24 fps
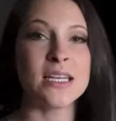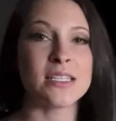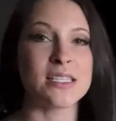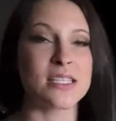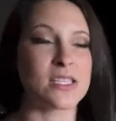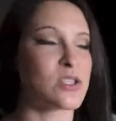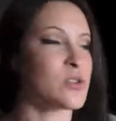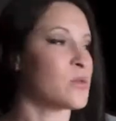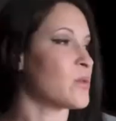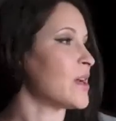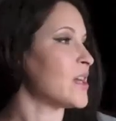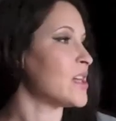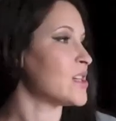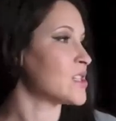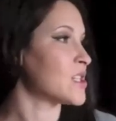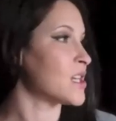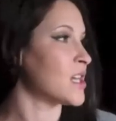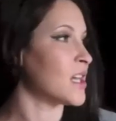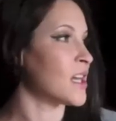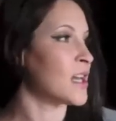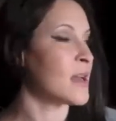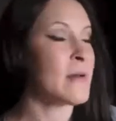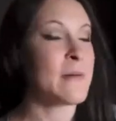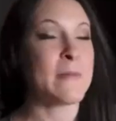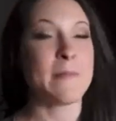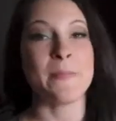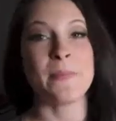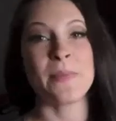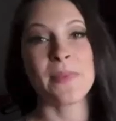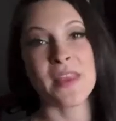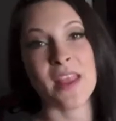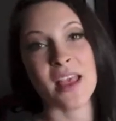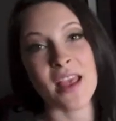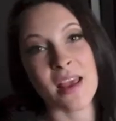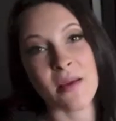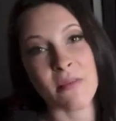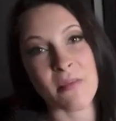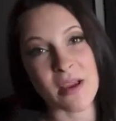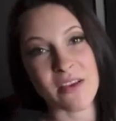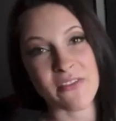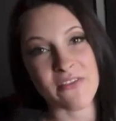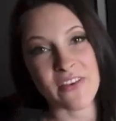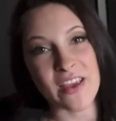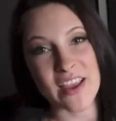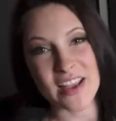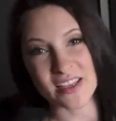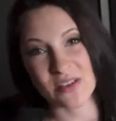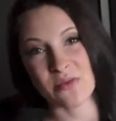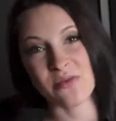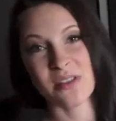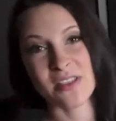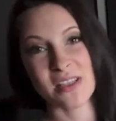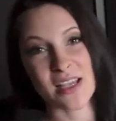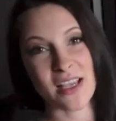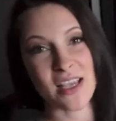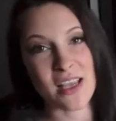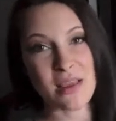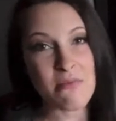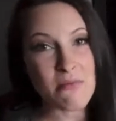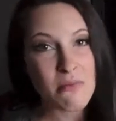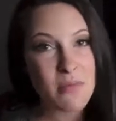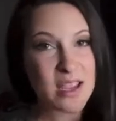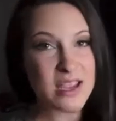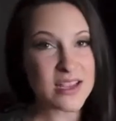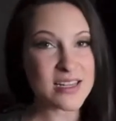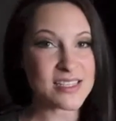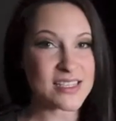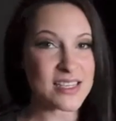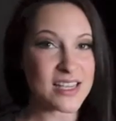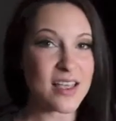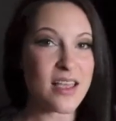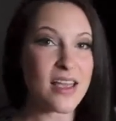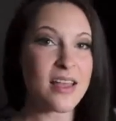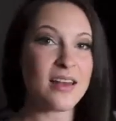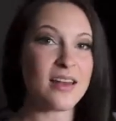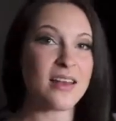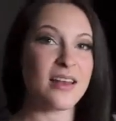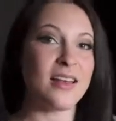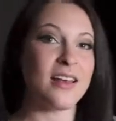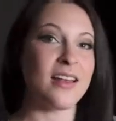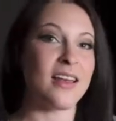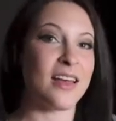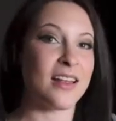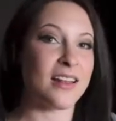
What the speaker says: situation, and my face was like emaciated.